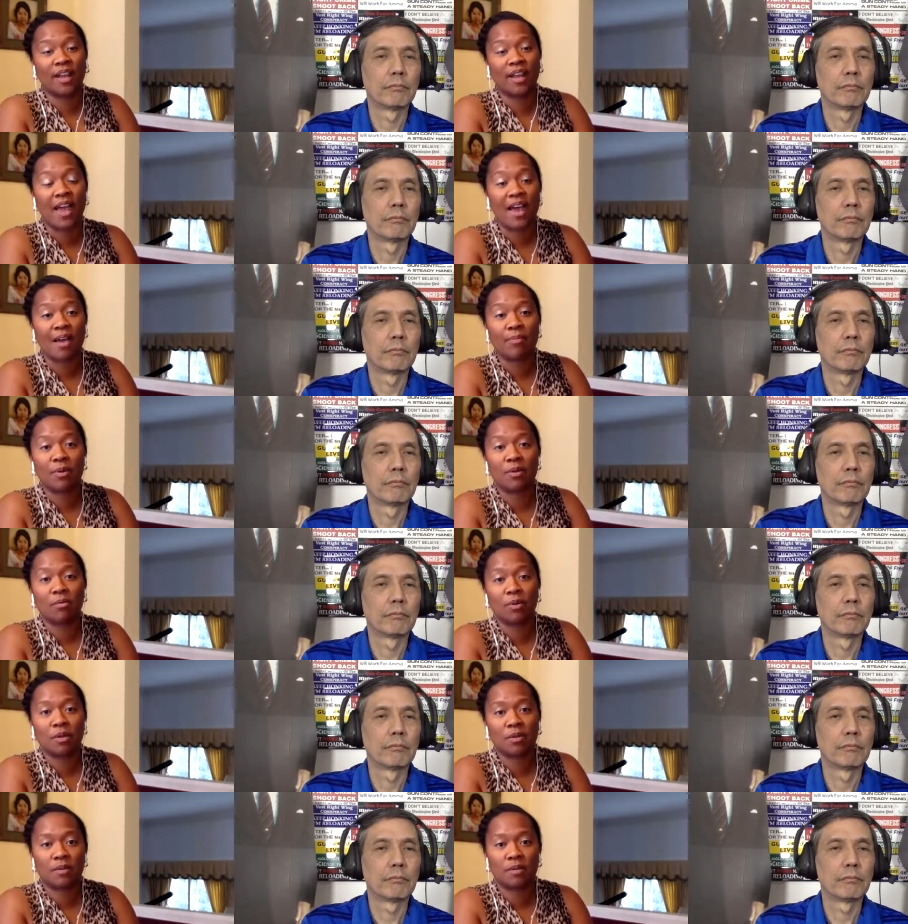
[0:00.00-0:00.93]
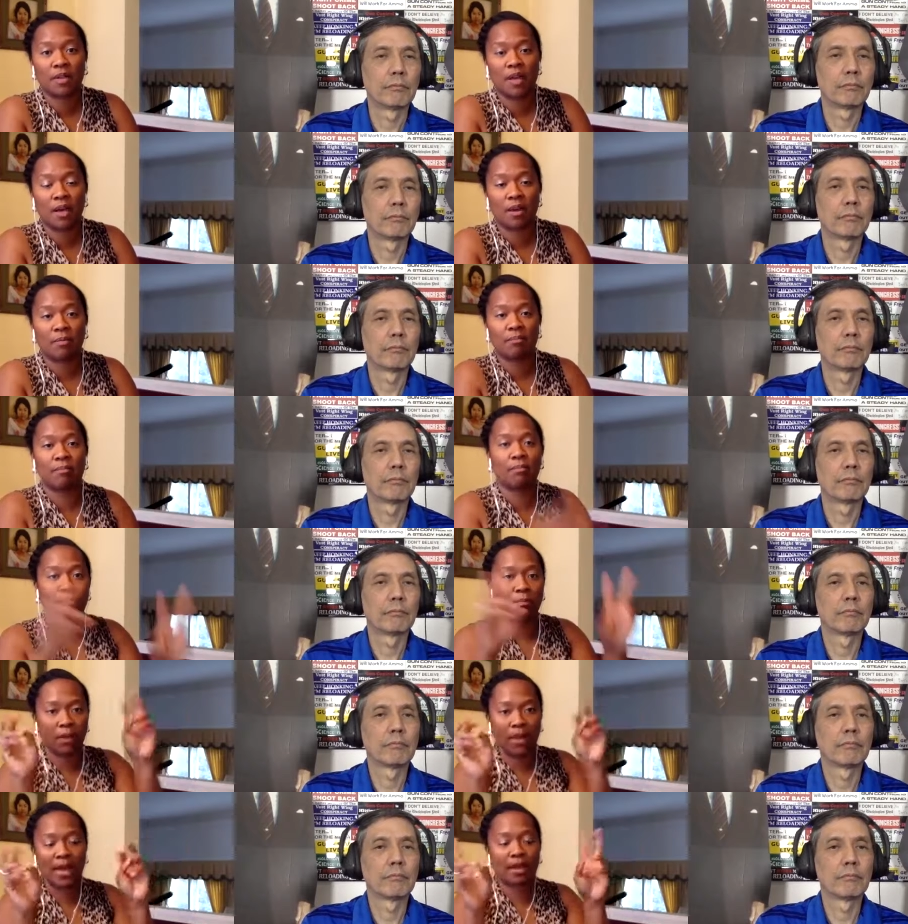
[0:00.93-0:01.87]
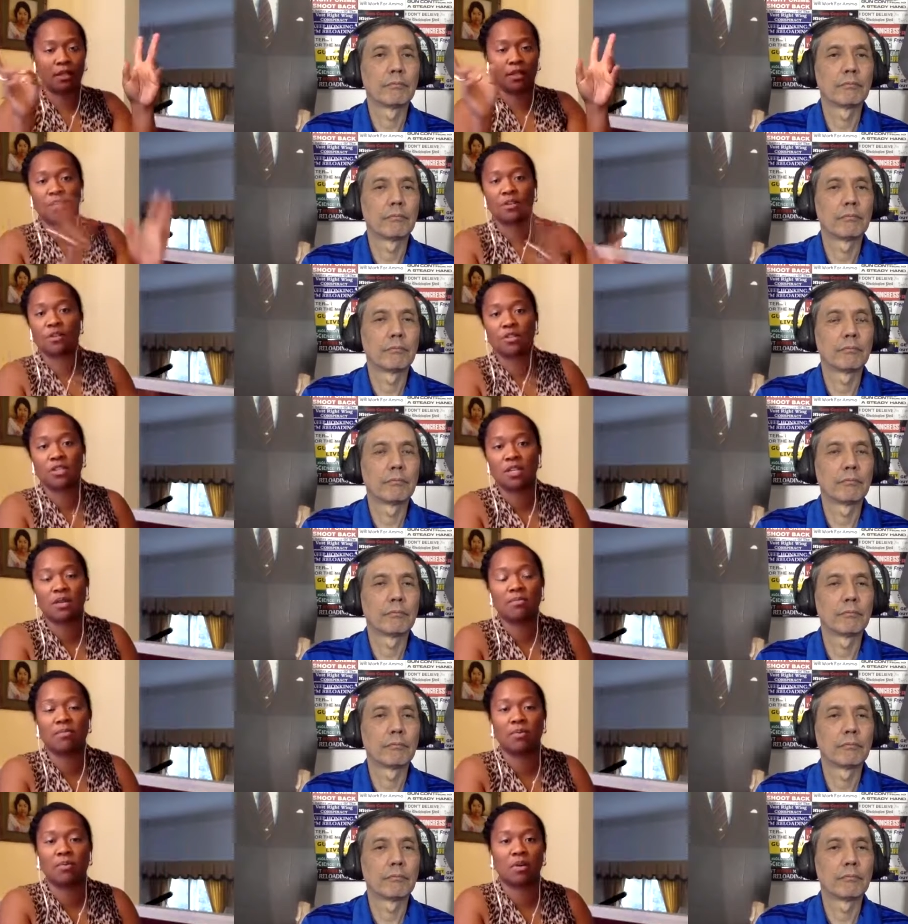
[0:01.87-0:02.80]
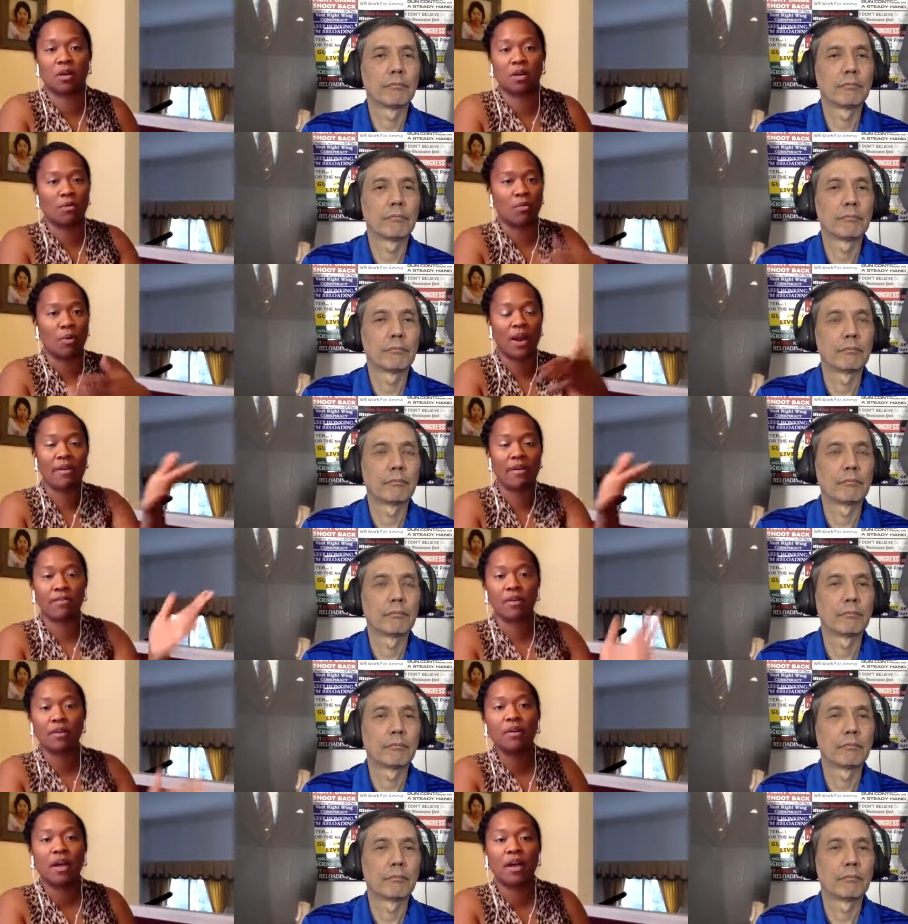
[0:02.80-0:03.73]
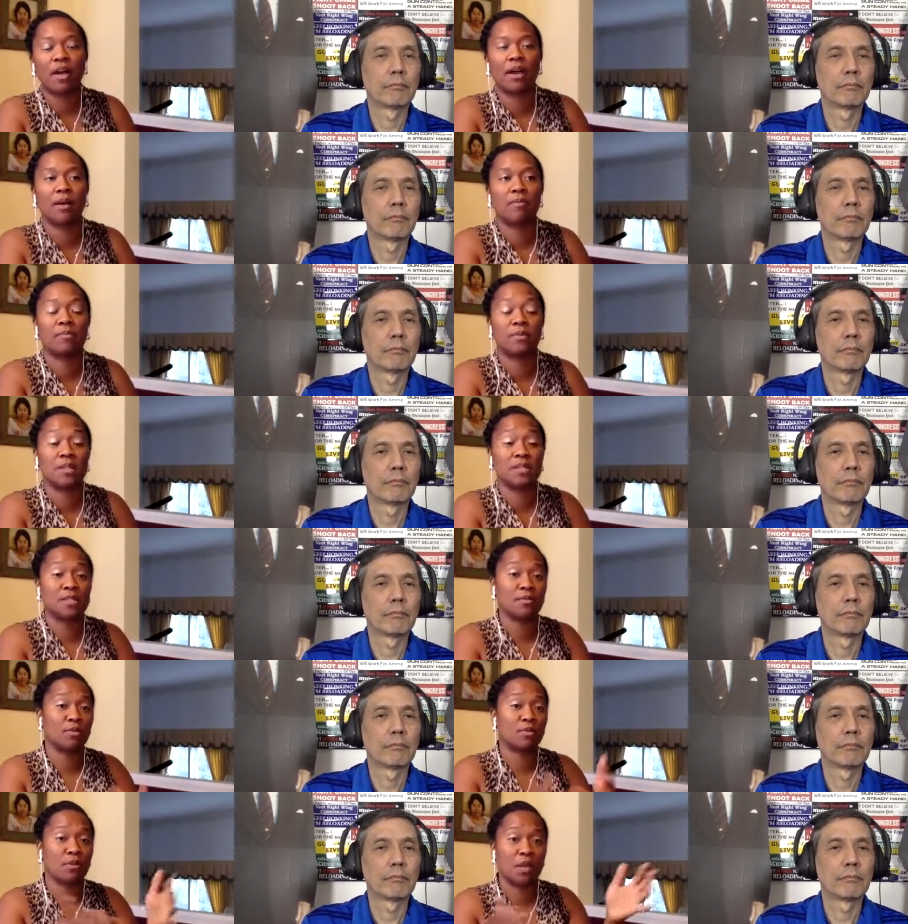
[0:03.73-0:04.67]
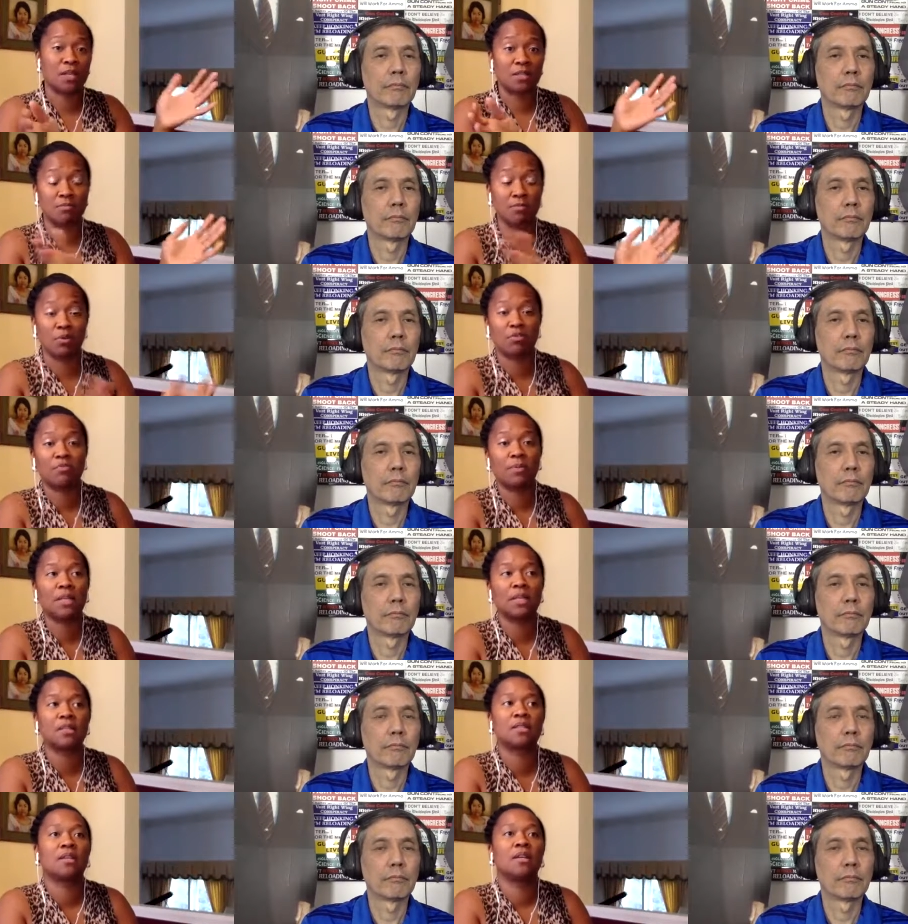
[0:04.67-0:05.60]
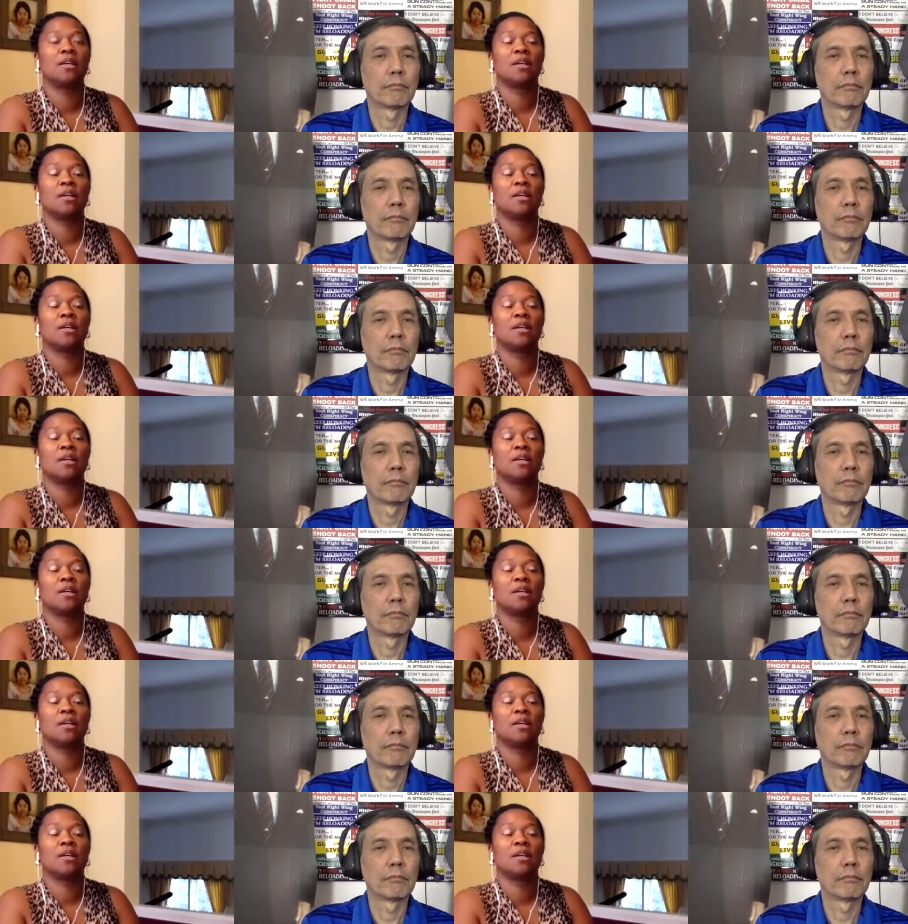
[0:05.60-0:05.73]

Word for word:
Speaker 1: to happen with uh, Black leadership or whatever, um, the civil rights movement.